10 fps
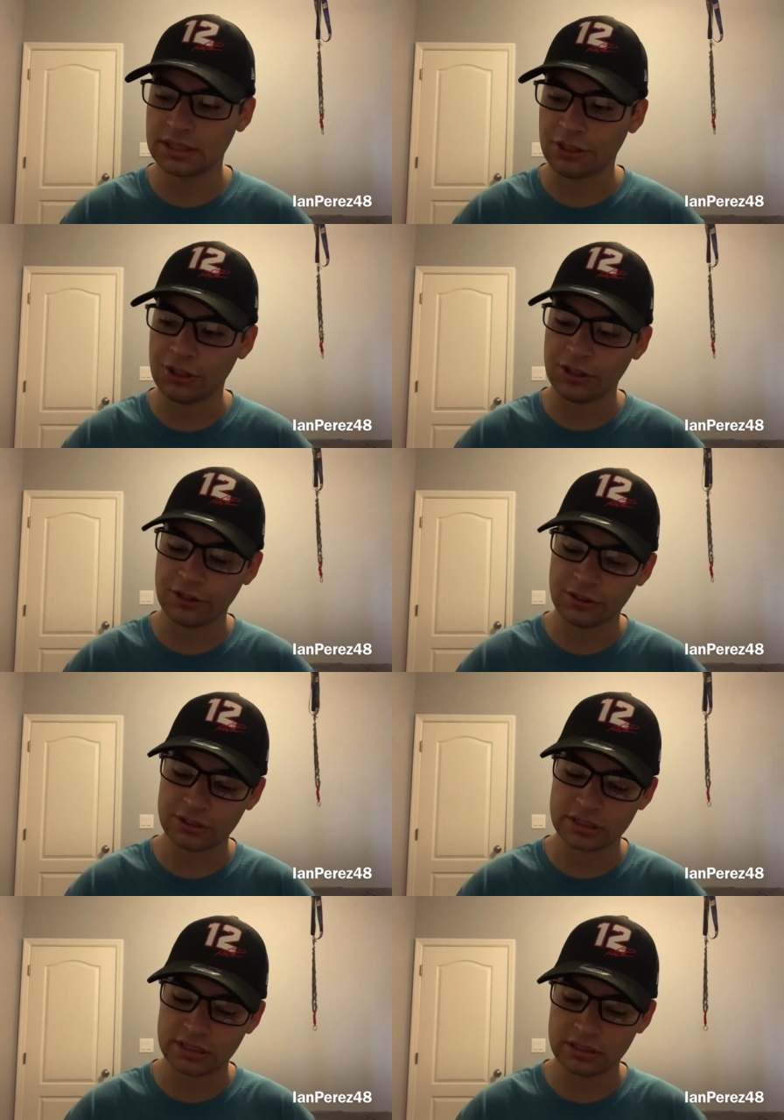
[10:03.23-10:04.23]
the thing
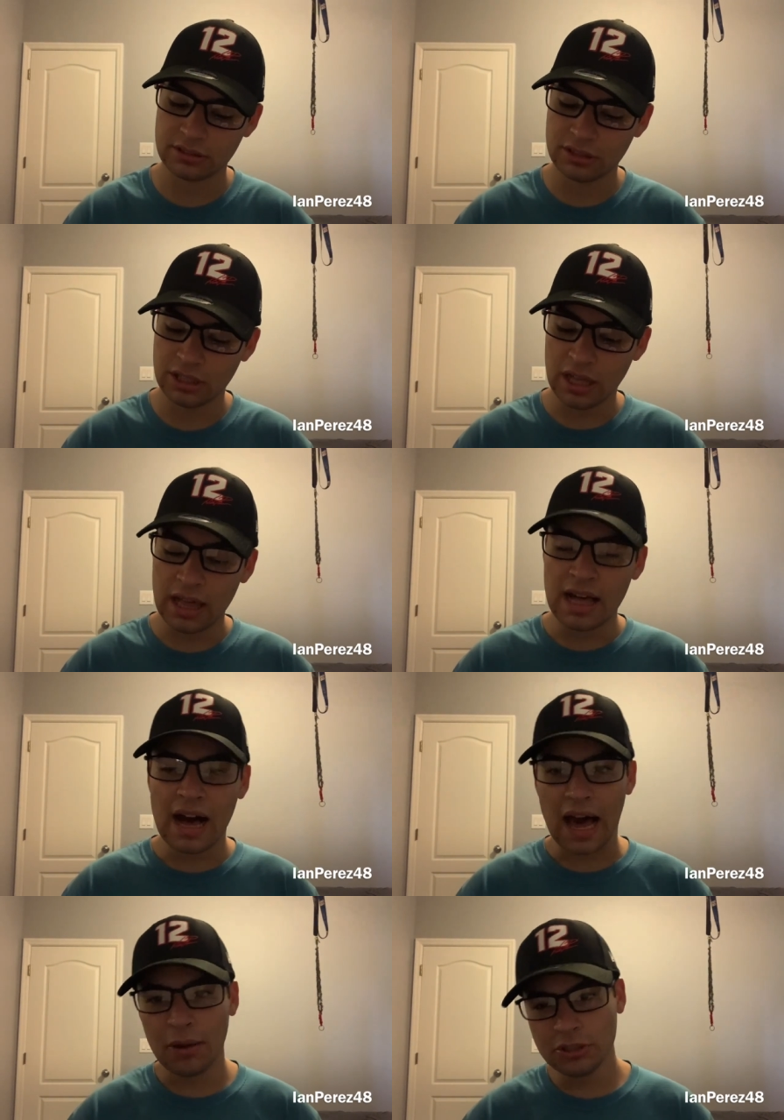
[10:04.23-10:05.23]
is,
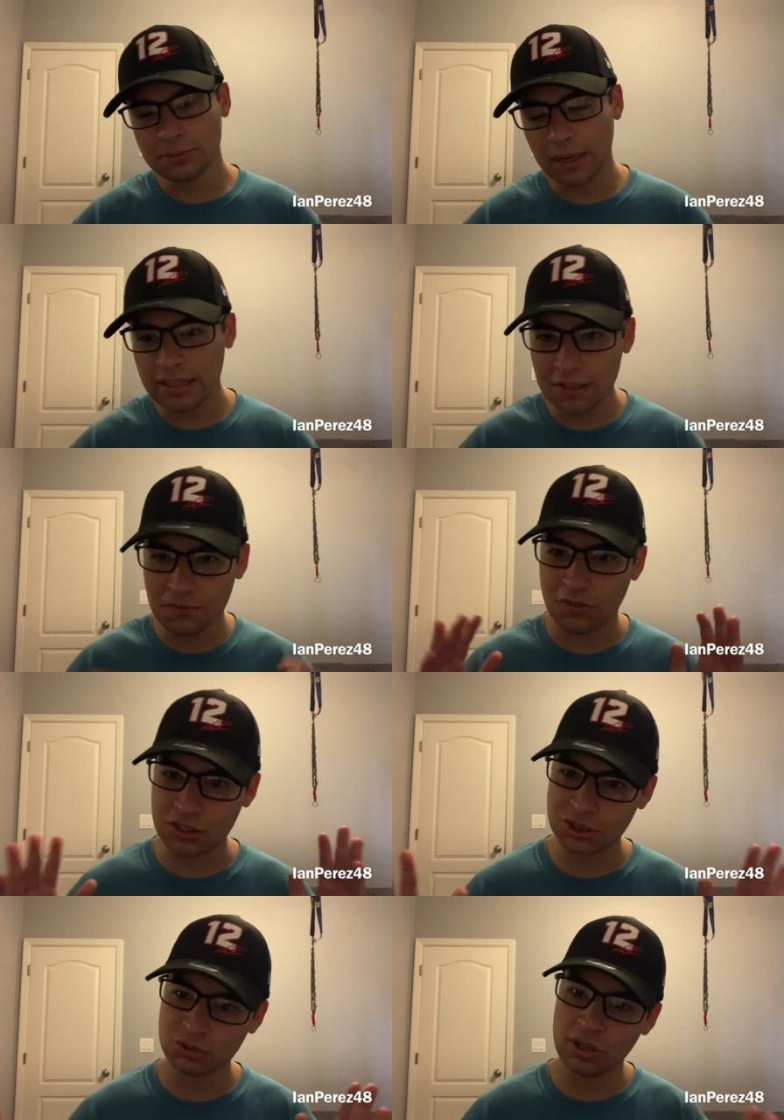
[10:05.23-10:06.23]
I was mainly
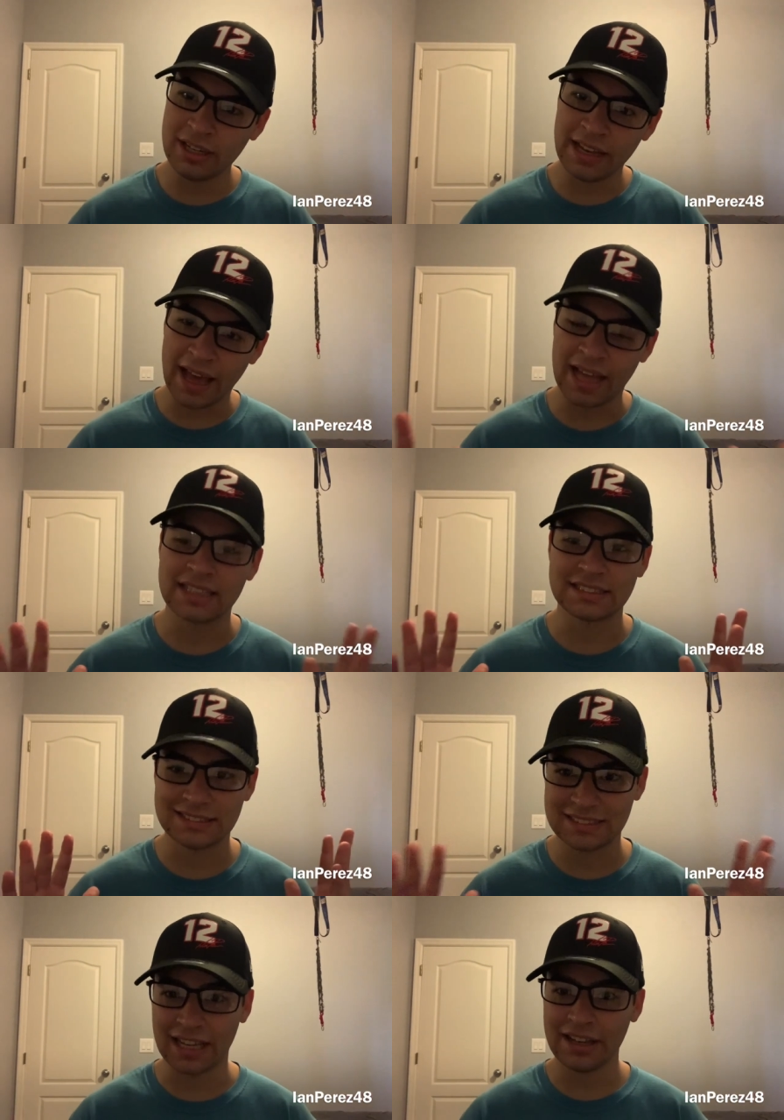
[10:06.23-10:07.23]
frustrated at
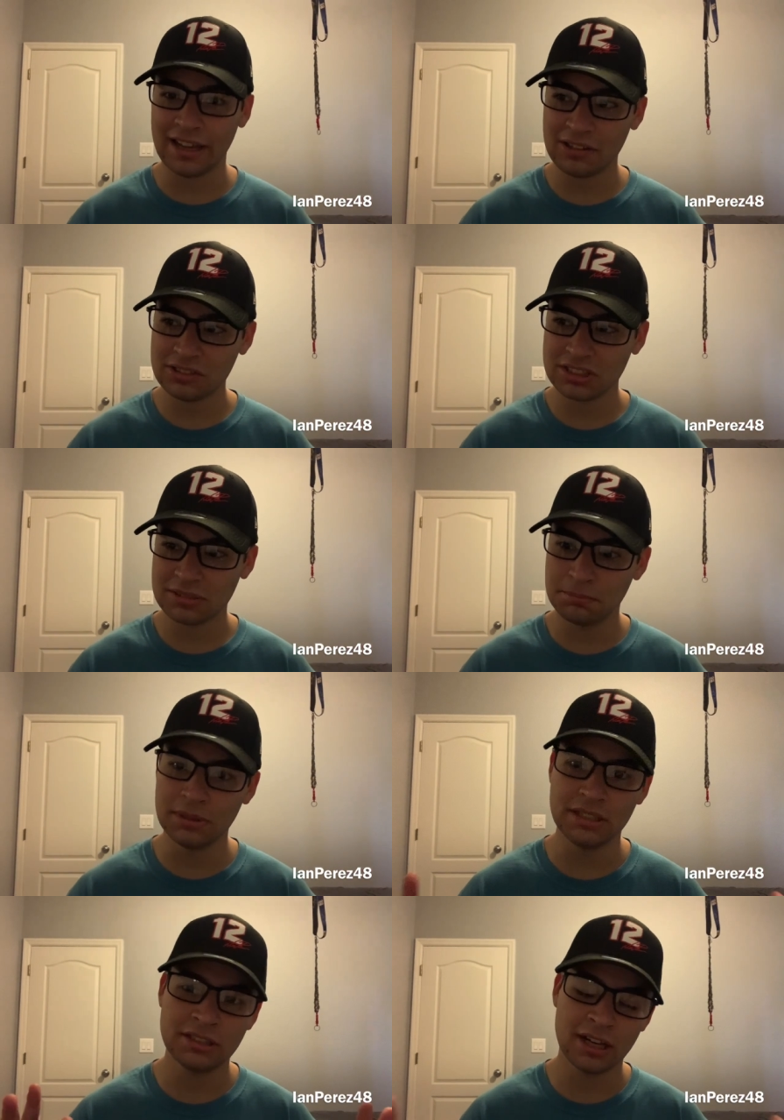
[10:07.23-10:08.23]
Stenhouse
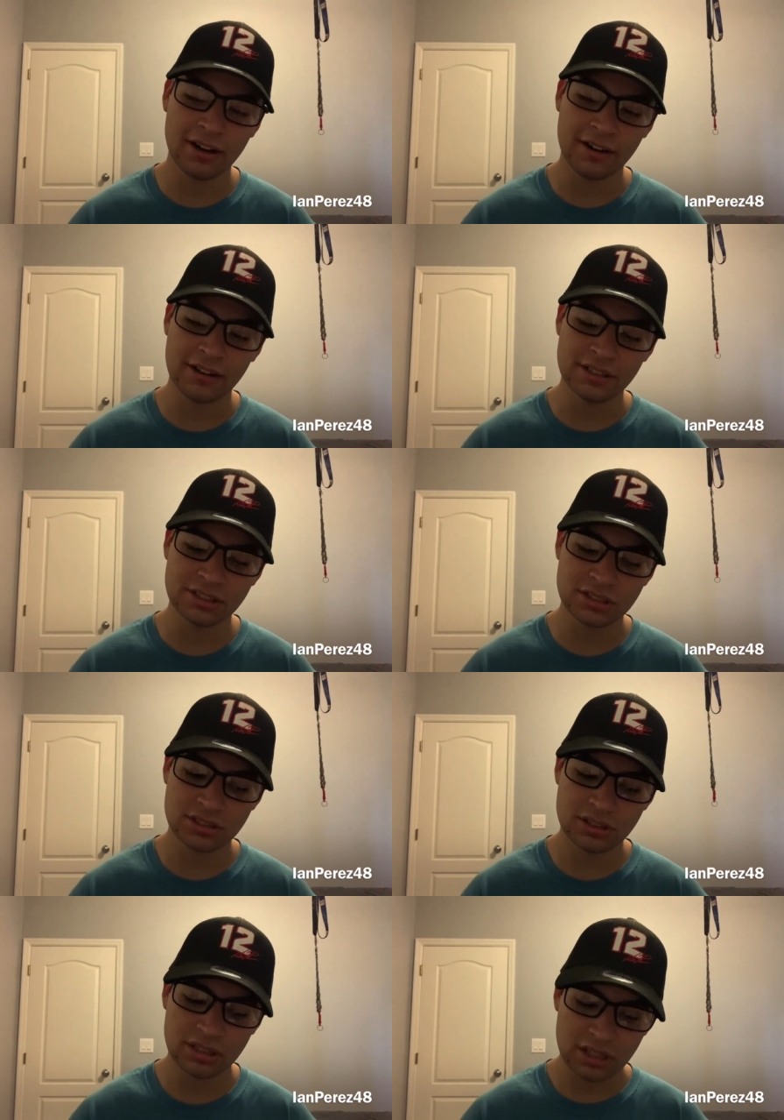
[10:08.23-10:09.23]
because
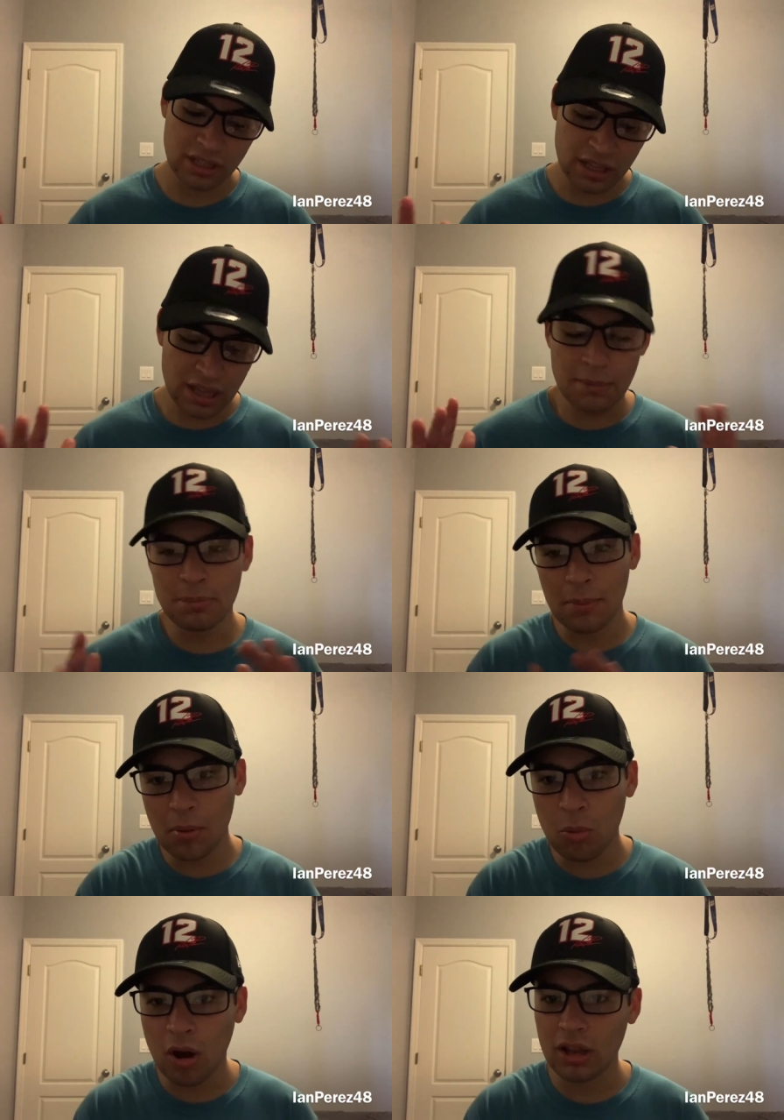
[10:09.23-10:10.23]

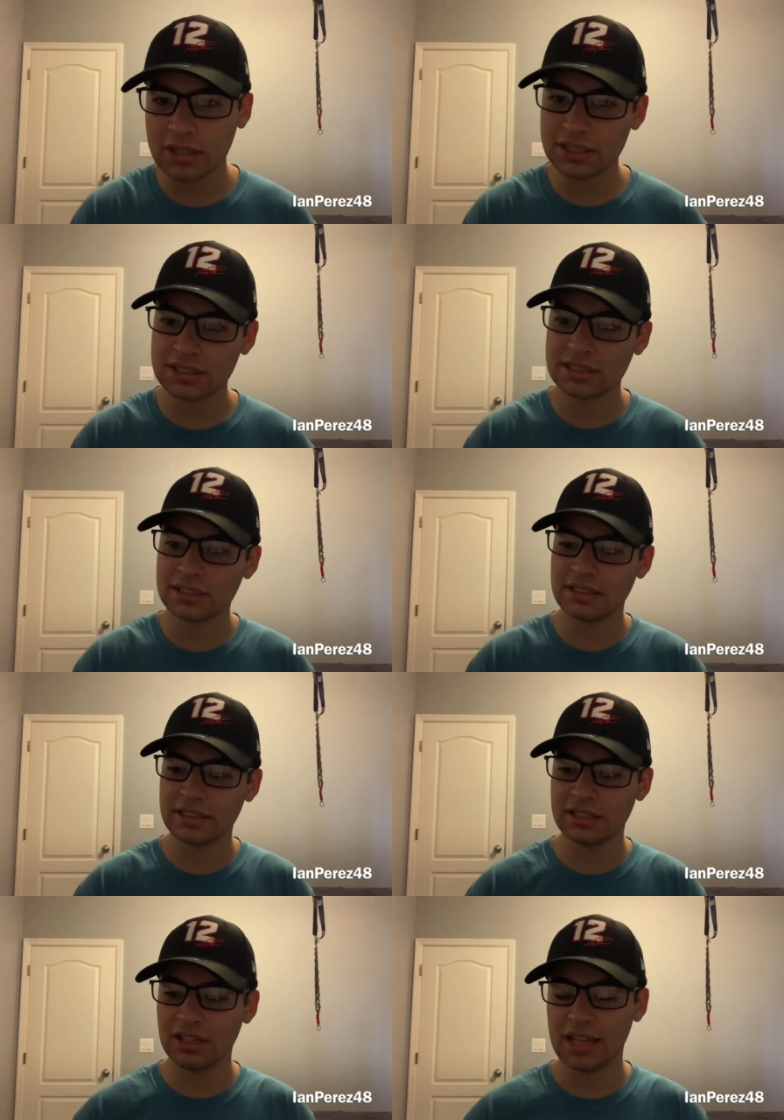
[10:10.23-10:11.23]
Bubba Wallace,
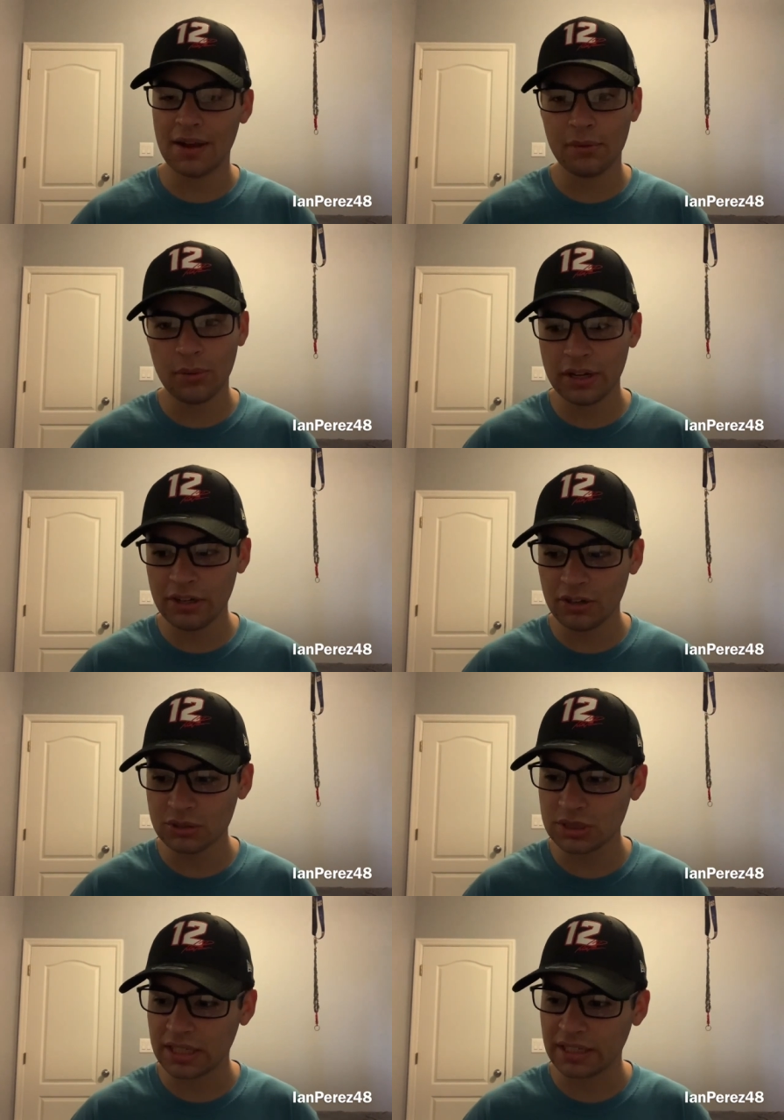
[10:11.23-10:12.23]
everybody
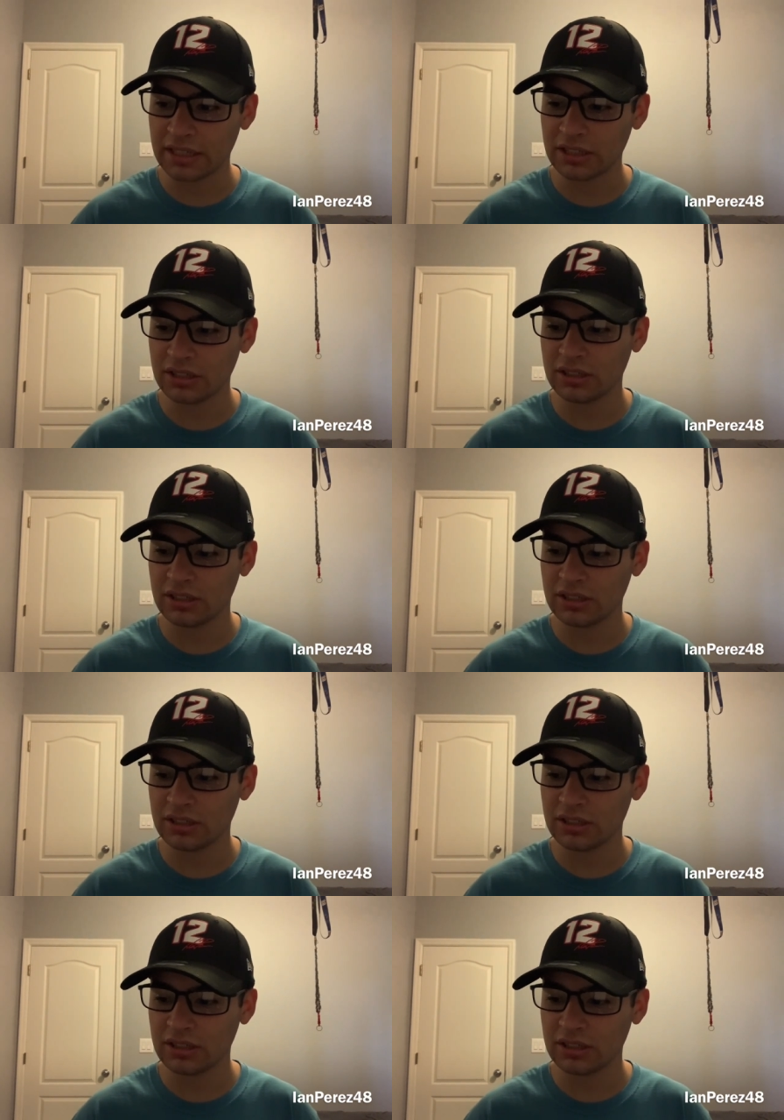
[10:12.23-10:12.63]
knows like,